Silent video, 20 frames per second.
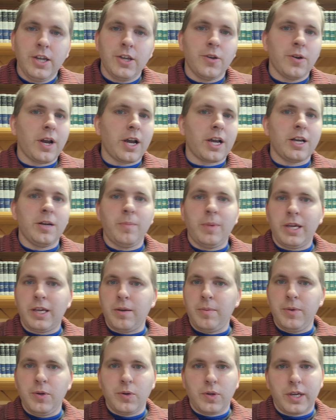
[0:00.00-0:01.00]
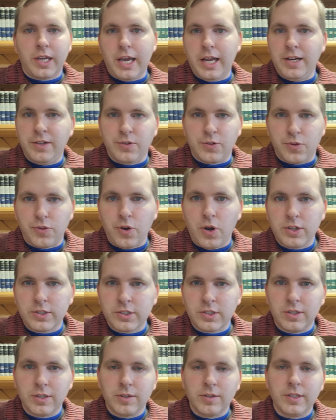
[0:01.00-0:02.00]
You're not going to be communicating your thoughts
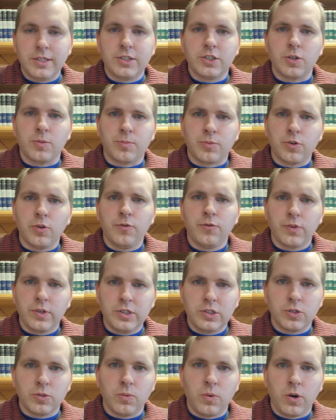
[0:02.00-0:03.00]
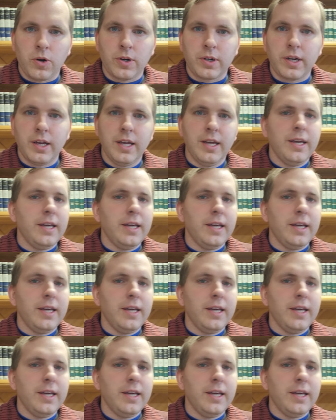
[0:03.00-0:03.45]
clearly, so proofread your work.